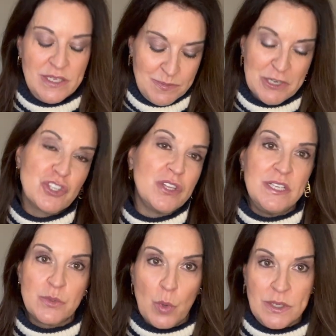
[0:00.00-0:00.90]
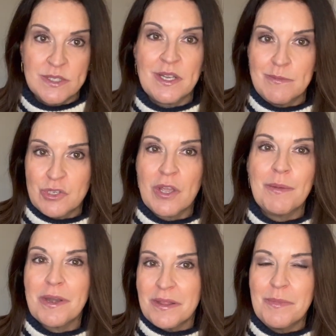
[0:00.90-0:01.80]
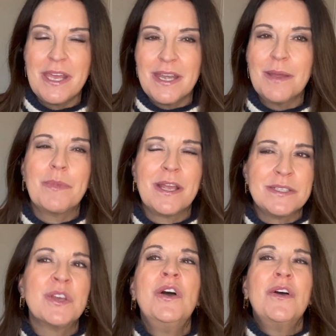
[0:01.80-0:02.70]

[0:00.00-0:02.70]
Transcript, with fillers: especially these ones that I'm talking about in the beginning, because